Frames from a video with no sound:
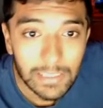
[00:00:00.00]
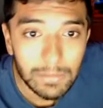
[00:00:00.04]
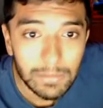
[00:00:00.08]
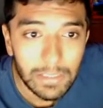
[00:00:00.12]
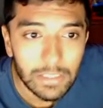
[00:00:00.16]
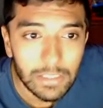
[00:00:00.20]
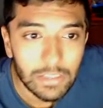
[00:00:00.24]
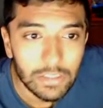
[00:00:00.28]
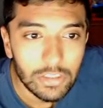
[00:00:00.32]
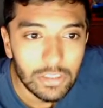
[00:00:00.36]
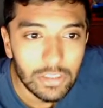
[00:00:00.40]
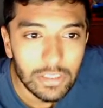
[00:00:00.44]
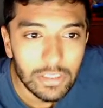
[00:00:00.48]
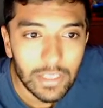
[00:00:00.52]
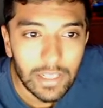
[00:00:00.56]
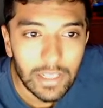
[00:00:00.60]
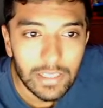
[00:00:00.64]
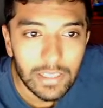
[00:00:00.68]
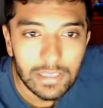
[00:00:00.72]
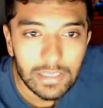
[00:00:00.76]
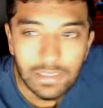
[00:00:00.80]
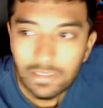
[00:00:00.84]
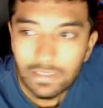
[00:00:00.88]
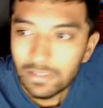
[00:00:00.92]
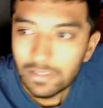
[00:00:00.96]
time I
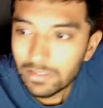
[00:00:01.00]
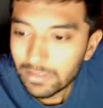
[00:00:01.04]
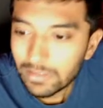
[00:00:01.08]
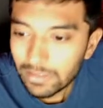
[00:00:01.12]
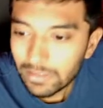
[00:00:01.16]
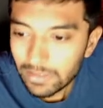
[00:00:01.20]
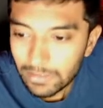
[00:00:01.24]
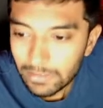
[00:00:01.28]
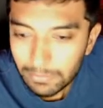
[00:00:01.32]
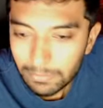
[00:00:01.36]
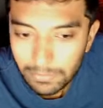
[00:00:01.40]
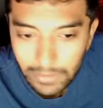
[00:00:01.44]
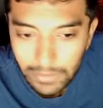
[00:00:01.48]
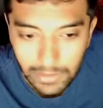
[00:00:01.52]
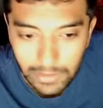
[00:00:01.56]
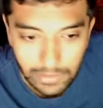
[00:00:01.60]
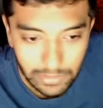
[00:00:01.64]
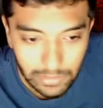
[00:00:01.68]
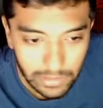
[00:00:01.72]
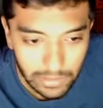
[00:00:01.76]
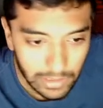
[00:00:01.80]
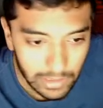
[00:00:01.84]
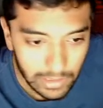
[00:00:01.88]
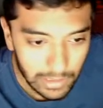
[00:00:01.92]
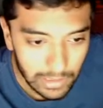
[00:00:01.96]
checked, this
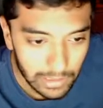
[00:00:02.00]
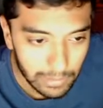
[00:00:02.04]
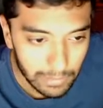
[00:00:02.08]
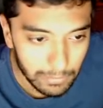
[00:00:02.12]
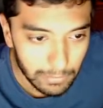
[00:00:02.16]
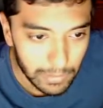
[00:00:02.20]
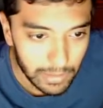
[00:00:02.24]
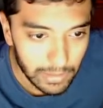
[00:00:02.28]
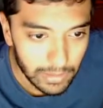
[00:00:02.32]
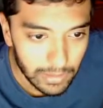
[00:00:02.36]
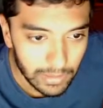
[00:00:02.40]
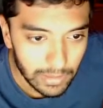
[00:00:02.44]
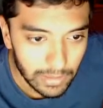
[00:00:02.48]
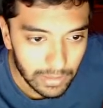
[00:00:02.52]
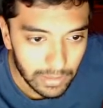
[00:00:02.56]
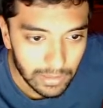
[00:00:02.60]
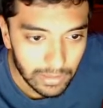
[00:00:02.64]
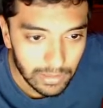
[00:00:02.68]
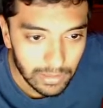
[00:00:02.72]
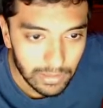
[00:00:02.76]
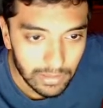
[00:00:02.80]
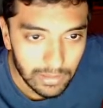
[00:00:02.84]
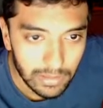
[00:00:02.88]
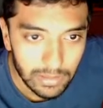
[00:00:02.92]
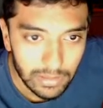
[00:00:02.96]
email came
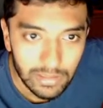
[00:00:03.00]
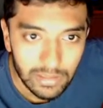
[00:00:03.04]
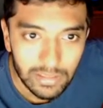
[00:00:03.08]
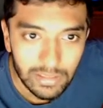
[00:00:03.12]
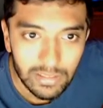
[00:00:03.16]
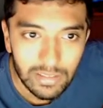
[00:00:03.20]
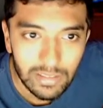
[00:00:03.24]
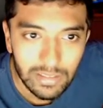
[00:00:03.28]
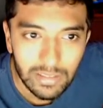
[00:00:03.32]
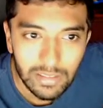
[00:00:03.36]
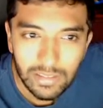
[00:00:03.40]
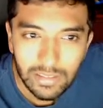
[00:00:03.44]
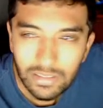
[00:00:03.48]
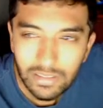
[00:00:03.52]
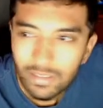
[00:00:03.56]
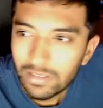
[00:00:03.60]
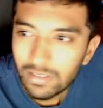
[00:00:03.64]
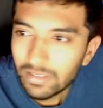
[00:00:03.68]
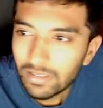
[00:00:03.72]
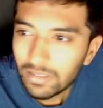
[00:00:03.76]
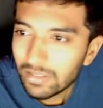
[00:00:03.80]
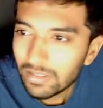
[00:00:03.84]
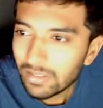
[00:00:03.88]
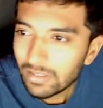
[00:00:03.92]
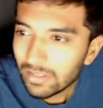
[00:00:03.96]

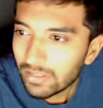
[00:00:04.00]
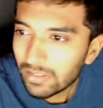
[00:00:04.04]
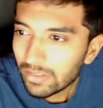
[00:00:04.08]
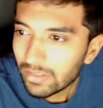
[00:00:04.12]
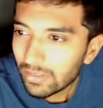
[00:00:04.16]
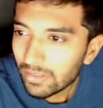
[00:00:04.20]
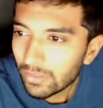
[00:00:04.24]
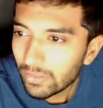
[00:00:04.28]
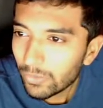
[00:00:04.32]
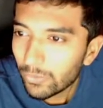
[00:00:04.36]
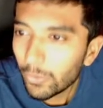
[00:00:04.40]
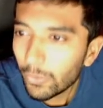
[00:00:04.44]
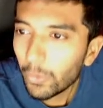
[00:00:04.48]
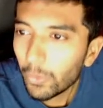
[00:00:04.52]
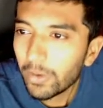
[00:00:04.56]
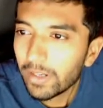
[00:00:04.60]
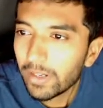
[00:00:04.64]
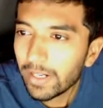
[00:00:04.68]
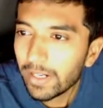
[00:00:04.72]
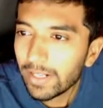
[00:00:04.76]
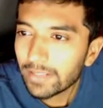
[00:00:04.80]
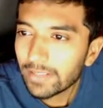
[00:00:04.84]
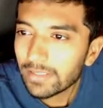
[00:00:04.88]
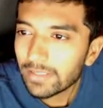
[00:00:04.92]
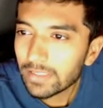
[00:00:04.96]
in
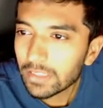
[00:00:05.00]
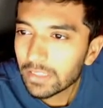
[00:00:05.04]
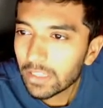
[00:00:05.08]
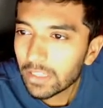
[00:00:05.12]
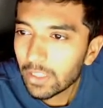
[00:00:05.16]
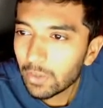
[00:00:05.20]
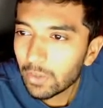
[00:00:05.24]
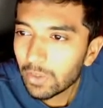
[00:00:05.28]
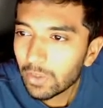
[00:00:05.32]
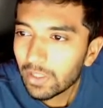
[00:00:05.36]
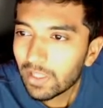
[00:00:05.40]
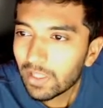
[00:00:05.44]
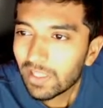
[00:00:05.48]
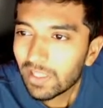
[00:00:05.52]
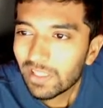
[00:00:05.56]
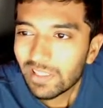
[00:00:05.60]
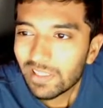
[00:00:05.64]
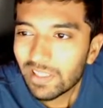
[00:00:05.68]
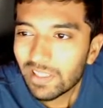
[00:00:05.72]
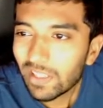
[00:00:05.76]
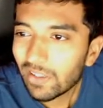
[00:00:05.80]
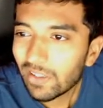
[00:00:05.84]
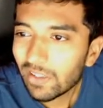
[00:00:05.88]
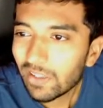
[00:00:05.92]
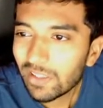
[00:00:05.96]
4 days ago.
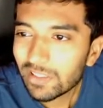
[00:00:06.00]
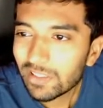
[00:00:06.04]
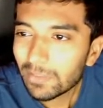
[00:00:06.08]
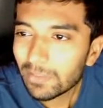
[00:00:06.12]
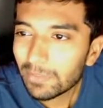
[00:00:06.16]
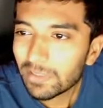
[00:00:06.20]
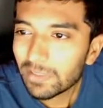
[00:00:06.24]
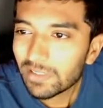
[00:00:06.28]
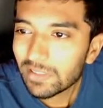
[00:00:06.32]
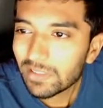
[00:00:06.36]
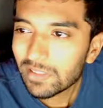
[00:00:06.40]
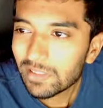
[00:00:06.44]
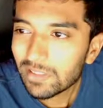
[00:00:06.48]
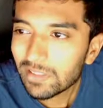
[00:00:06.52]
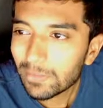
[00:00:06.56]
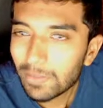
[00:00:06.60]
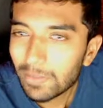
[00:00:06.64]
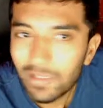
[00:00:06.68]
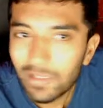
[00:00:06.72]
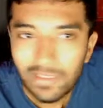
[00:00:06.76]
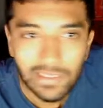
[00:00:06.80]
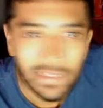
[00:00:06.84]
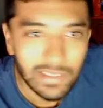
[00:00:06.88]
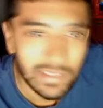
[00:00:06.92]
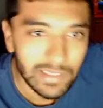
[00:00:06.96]
Account hasn't been
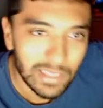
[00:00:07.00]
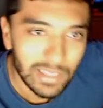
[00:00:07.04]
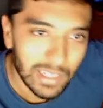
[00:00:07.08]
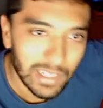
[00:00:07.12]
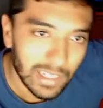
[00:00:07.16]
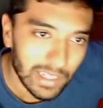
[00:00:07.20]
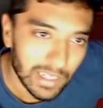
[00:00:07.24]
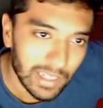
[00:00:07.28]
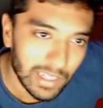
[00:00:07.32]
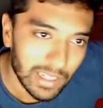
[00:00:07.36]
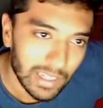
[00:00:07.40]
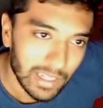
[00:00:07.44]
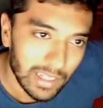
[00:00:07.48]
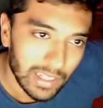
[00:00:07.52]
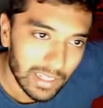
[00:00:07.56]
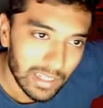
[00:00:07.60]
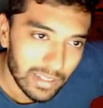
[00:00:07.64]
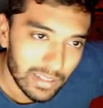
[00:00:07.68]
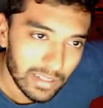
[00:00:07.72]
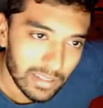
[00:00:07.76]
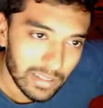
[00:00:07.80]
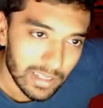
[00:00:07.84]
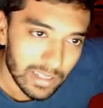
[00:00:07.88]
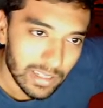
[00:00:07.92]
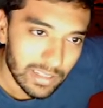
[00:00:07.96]
suspended,
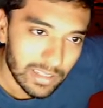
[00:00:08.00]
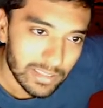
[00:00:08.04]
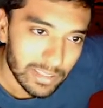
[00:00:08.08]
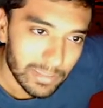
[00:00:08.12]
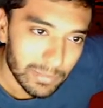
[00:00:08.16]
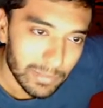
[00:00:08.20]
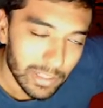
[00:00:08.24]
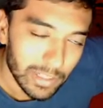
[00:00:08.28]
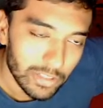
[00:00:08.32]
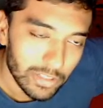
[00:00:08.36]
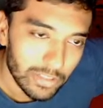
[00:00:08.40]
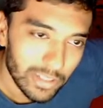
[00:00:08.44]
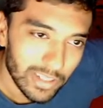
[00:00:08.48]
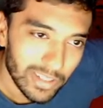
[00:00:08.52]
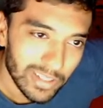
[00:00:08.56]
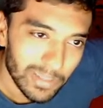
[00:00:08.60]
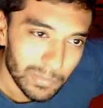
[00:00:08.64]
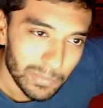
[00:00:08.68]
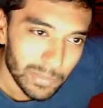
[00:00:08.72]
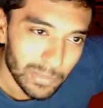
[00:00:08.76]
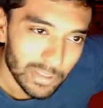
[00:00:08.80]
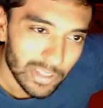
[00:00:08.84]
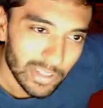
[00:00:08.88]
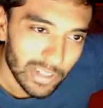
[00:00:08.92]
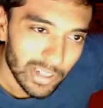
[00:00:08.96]
and last time I checked,
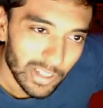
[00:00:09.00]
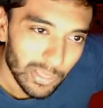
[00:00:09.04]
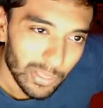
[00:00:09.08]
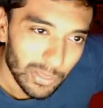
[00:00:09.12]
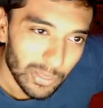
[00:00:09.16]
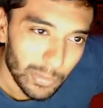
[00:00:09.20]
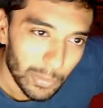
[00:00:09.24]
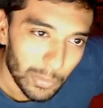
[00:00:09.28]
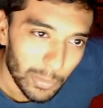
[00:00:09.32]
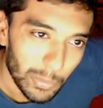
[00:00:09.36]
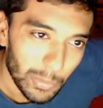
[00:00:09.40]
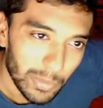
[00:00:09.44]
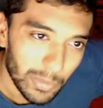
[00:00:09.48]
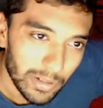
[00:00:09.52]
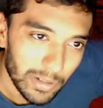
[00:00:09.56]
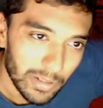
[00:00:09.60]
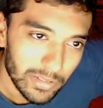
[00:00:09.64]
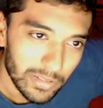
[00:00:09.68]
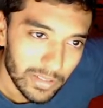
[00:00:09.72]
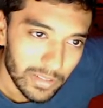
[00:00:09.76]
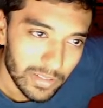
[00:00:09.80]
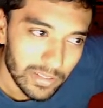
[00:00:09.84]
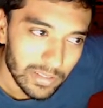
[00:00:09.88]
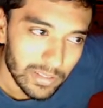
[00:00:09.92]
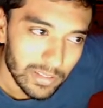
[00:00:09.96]
I'm just gonna throw
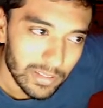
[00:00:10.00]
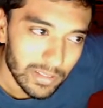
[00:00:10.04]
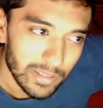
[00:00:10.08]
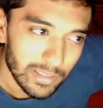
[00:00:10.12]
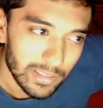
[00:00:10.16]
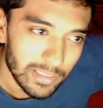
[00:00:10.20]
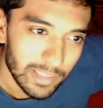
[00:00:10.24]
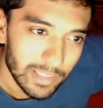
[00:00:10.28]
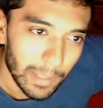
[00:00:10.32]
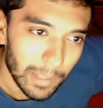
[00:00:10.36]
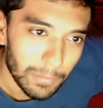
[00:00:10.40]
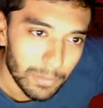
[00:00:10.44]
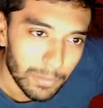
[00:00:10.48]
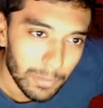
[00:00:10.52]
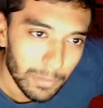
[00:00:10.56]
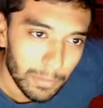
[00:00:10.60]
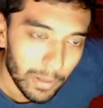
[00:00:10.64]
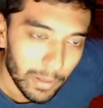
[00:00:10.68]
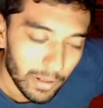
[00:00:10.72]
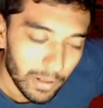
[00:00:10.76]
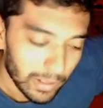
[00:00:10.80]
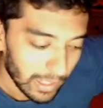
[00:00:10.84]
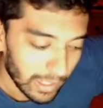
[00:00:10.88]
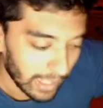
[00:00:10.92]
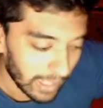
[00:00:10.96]
down the depths
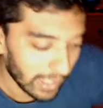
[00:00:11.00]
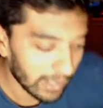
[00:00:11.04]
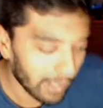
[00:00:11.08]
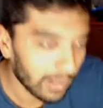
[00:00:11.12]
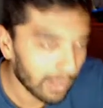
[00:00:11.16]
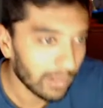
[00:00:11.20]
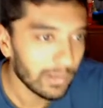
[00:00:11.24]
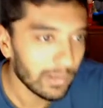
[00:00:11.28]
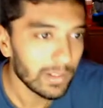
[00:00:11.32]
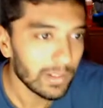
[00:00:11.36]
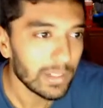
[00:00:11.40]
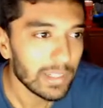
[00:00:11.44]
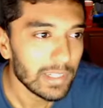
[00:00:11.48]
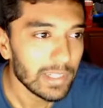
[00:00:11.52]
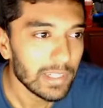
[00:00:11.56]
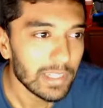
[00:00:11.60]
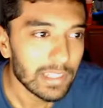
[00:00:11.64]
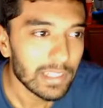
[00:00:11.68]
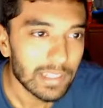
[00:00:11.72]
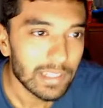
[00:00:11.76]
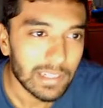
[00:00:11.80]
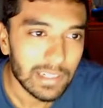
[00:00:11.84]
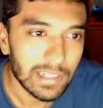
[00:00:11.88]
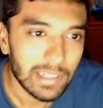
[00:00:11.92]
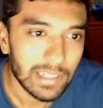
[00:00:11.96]
upon hell.
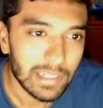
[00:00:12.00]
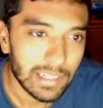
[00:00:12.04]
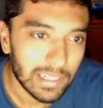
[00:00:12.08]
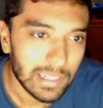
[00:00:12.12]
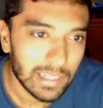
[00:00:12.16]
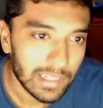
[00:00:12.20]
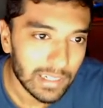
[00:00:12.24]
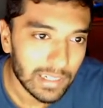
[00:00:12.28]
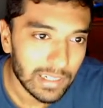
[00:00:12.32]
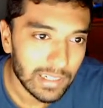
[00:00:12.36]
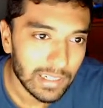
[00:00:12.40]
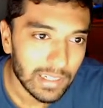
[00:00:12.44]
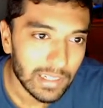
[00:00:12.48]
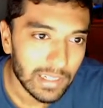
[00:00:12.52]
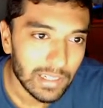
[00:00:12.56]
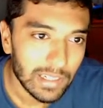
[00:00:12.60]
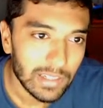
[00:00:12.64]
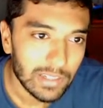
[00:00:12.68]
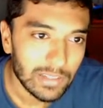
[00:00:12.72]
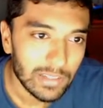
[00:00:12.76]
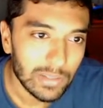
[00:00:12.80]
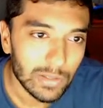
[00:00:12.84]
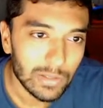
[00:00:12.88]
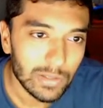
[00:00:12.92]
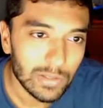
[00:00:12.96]
So
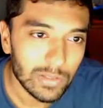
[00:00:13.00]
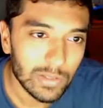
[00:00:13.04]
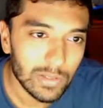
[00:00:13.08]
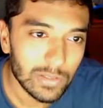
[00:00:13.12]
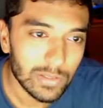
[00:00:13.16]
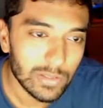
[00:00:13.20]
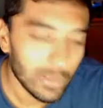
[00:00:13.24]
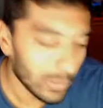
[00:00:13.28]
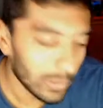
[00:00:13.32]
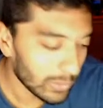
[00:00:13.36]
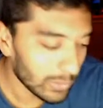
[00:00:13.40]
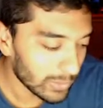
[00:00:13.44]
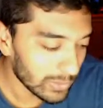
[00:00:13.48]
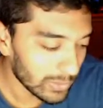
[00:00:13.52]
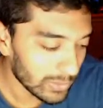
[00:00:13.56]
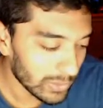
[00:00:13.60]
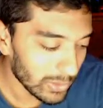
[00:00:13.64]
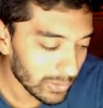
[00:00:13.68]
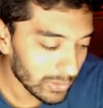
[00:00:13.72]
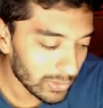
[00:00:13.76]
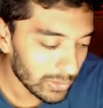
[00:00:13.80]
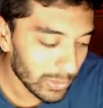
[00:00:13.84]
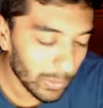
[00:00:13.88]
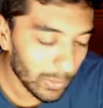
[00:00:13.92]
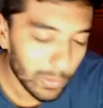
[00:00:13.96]

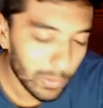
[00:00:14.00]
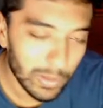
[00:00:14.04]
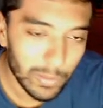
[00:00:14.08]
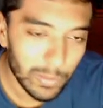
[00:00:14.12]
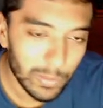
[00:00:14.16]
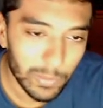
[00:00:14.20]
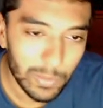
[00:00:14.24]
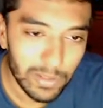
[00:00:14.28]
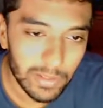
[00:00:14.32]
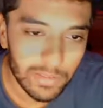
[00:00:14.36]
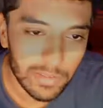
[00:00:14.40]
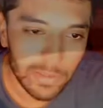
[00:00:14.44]
what